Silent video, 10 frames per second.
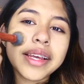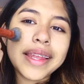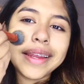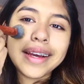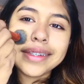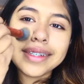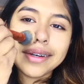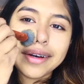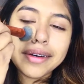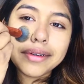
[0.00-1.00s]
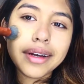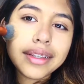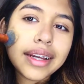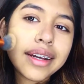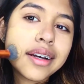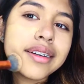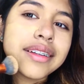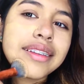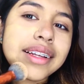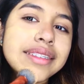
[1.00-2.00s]
can you guys tell how not that
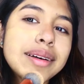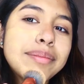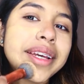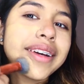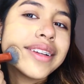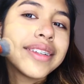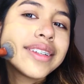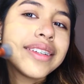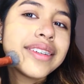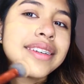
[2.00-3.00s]
that's not my color?